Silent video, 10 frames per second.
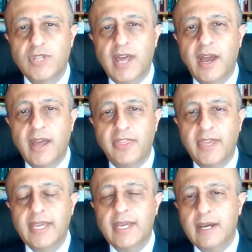And I, I
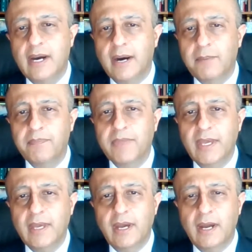think, um,
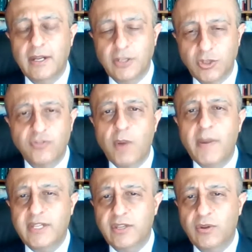and you've
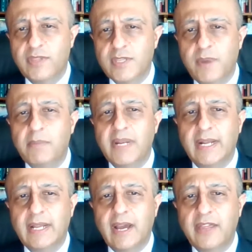commented on this
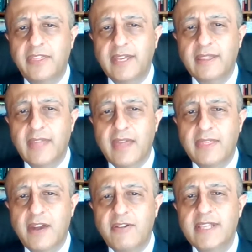publicly, I think
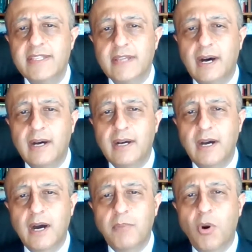that there is a,
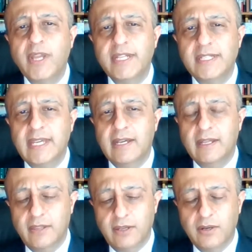a point
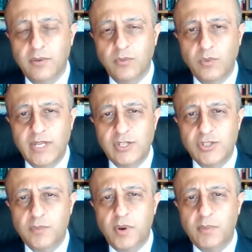here that we
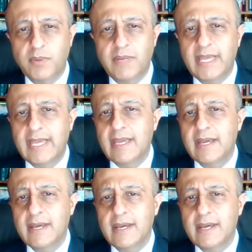should probably